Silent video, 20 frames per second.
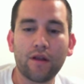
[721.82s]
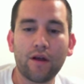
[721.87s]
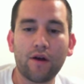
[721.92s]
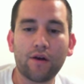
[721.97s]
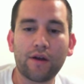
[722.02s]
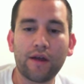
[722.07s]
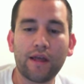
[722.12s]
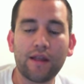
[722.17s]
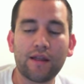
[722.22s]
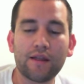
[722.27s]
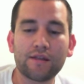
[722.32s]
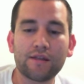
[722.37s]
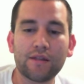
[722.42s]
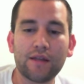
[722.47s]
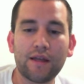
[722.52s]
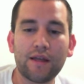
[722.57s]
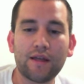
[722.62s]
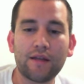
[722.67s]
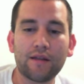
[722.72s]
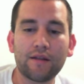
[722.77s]
Okay, let's
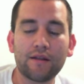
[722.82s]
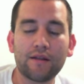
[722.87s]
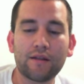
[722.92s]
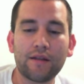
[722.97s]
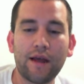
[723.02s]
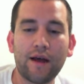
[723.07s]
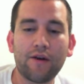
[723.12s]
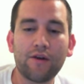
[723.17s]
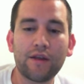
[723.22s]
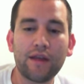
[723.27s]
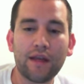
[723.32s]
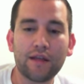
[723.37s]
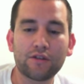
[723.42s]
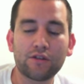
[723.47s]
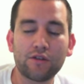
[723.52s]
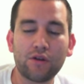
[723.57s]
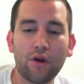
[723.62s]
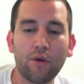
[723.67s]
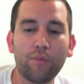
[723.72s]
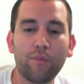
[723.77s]
say now he
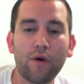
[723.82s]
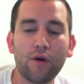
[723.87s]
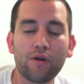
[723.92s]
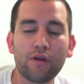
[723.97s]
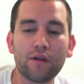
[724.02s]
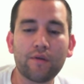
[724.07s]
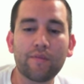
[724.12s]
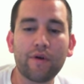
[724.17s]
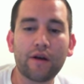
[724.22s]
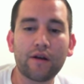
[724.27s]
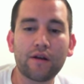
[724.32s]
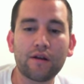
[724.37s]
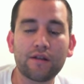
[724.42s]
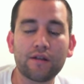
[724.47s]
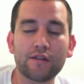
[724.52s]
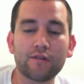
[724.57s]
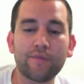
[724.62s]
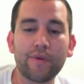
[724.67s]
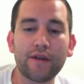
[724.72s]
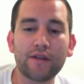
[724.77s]
has no Pokemon on
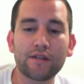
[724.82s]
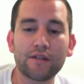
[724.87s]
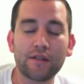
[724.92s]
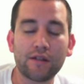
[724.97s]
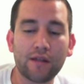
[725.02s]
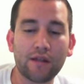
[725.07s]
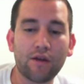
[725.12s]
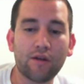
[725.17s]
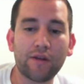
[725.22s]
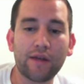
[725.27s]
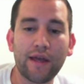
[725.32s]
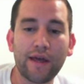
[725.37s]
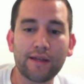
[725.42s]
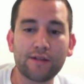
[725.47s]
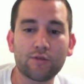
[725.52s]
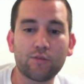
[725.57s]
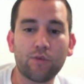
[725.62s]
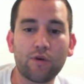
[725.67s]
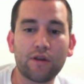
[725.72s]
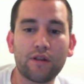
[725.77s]
his bench and he only
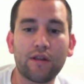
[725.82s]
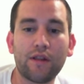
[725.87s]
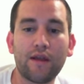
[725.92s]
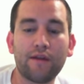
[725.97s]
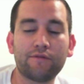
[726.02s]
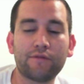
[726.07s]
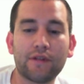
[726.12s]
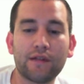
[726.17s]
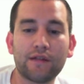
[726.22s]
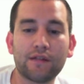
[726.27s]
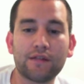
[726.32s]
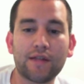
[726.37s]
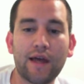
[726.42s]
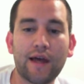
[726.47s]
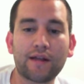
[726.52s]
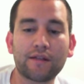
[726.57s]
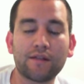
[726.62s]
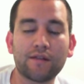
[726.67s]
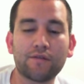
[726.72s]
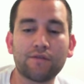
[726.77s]
has 1 left in his
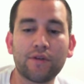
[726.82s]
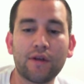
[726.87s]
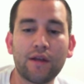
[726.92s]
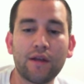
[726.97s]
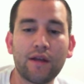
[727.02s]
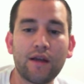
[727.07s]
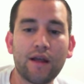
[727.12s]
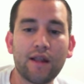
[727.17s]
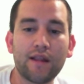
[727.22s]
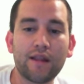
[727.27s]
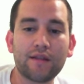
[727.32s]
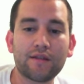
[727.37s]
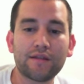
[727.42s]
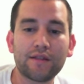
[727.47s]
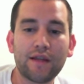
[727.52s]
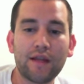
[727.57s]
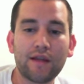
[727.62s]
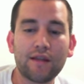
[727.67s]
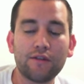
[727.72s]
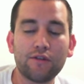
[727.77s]
active, and let's
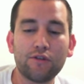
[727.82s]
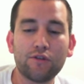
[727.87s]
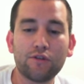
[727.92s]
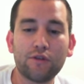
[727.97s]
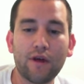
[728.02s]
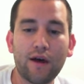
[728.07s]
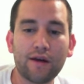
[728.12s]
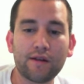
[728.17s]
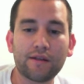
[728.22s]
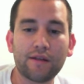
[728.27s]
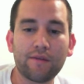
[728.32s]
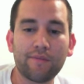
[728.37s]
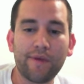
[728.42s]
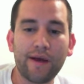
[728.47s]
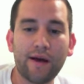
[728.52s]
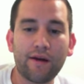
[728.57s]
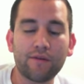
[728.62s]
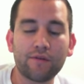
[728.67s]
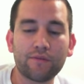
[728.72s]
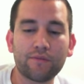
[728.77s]
say you knocked him
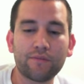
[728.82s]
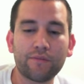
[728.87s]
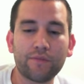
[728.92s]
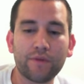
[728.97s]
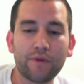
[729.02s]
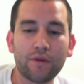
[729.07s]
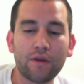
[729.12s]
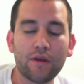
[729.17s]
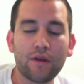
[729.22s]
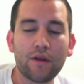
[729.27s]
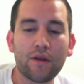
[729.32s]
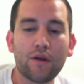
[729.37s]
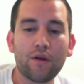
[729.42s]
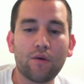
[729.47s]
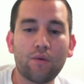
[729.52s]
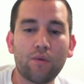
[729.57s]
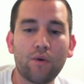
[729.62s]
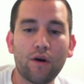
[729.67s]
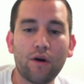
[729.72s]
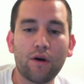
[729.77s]
out.
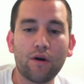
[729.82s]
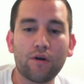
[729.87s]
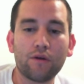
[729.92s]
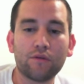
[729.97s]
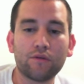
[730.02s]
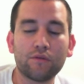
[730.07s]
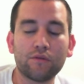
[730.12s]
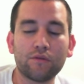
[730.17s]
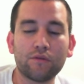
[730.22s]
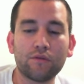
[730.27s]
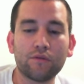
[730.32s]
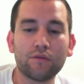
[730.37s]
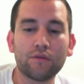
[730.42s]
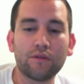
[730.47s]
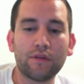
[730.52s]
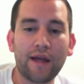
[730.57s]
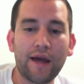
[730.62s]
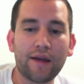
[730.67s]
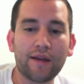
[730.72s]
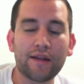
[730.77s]
Well,
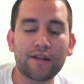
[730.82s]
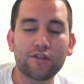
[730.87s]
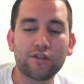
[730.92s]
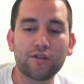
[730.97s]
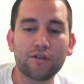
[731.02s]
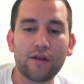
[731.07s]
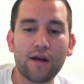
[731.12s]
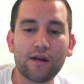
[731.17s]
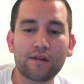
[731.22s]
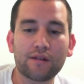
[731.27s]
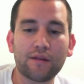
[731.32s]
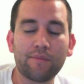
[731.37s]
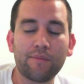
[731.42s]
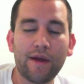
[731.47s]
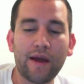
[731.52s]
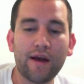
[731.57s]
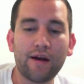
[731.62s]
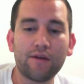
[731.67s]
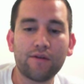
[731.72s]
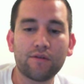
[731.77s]
now that you knocked him
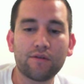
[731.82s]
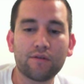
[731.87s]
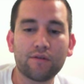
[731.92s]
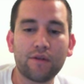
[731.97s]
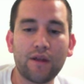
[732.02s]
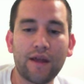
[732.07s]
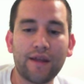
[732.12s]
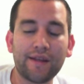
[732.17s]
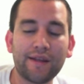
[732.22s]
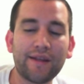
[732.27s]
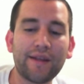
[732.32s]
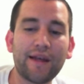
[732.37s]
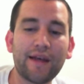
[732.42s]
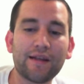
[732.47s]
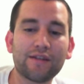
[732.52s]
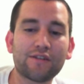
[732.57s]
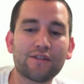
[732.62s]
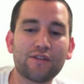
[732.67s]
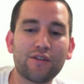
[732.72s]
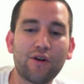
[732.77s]
out and he
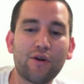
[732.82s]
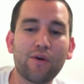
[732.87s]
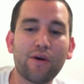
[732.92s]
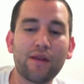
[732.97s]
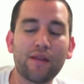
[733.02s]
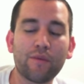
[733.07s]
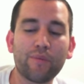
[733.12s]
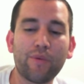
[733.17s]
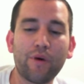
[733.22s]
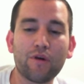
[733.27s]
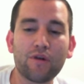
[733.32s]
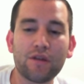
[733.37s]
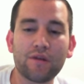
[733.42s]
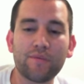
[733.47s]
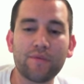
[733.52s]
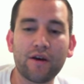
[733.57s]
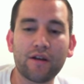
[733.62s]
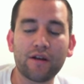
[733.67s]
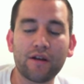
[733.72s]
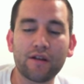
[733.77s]
has no other
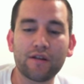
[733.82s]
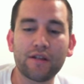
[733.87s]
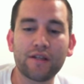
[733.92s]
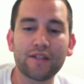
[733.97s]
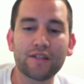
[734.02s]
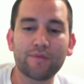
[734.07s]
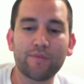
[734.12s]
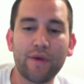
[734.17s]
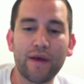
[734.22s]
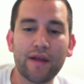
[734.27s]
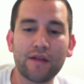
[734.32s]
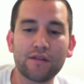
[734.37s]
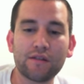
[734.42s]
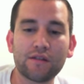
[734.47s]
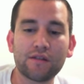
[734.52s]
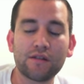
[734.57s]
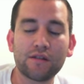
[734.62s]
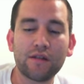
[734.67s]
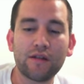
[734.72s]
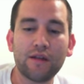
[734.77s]
Pokemon on his
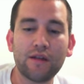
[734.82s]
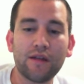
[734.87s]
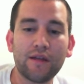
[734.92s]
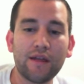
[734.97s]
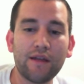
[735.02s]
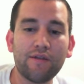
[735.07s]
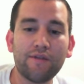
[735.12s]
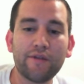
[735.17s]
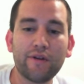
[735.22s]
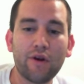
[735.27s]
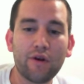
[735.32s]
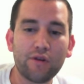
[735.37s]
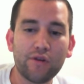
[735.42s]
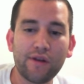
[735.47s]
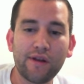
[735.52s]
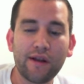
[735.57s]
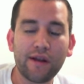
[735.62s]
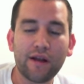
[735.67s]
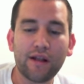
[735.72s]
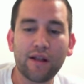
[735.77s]
bench, even though
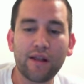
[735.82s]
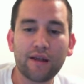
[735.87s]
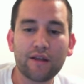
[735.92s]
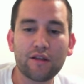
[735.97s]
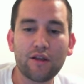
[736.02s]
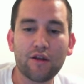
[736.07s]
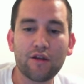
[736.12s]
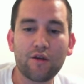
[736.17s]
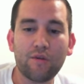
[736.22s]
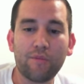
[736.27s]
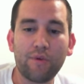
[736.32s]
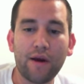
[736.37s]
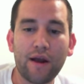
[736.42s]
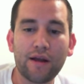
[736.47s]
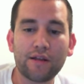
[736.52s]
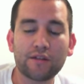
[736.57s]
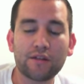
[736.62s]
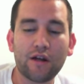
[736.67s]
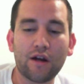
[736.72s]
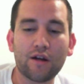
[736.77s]
you didn't collect all your
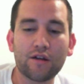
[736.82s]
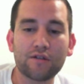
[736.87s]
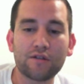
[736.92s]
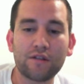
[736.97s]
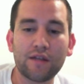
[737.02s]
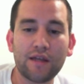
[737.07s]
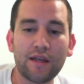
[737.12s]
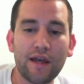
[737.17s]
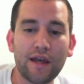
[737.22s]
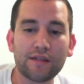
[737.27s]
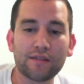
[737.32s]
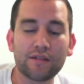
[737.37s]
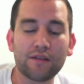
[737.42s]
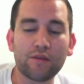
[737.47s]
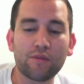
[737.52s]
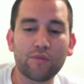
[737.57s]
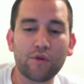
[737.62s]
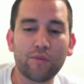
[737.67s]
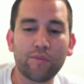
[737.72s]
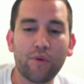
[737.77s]
prize cards, he has
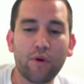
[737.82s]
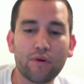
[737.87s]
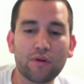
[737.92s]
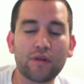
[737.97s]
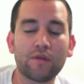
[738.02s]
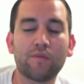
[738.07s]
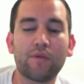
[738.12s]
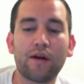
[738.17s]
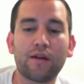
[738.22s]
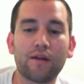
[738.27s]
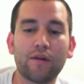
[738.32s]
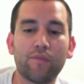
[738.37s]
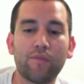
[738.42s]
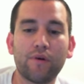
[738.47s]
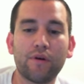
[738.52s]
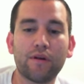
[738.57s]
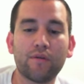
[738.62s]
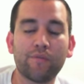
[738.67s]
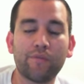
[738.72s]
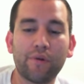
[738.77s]
no more Pokemon to
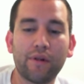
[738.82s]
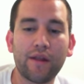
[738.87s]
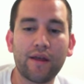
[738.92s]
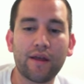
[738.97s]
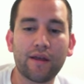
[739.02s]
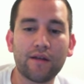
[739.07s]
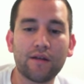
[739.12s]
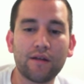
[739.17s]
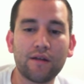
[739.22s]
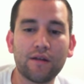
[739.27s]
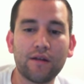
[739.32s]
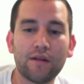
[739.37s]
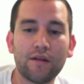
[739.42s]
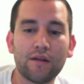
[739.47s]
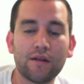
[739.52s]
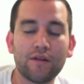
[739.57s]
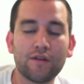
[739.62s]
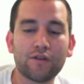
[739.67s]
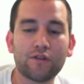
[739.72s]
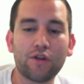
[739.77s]
put in play.
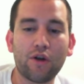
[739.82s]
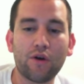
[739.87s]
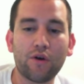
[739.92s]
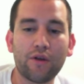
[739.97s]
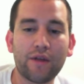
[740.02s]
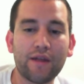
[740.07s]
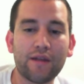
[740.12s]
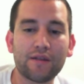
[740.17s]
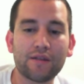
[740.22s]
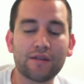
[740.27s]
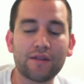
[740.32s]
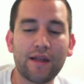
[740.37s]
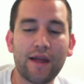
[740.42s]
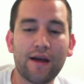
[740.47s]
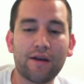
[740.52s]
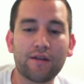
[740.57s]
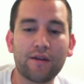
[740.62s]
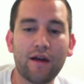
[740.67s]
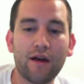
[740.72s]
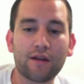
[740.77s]
So he is
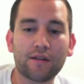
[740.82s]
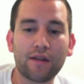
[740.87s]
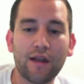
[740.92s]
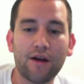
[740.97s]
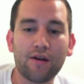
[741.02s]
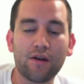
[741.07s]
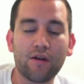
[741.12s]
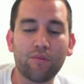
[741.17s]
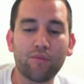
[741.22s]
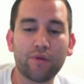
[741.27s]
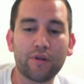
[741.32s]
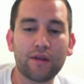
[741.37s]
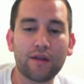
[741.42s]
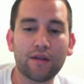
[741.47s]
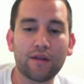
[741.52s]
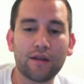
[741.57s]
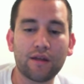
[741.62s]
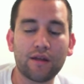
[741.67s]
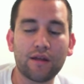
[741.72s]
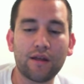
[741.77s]
now knocked out
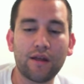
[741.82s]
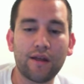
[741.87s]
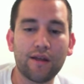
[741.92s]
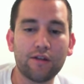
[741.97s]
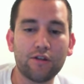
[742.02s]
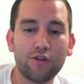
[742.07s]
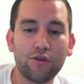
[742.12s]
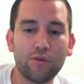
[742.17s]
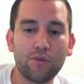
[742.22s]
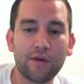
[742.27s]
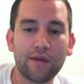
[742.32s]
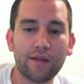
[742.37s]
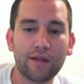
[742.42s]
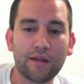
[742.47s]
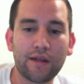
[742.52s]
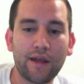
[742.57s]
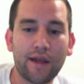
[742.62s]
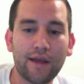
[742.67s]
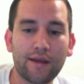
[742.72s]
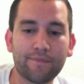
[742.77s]
completely and you win
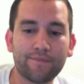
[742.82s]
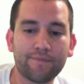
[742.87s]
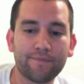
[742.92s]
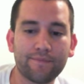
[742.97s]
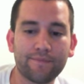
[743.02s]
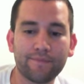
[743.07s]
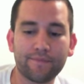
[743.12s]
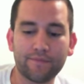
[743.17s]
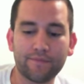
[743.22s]
the game.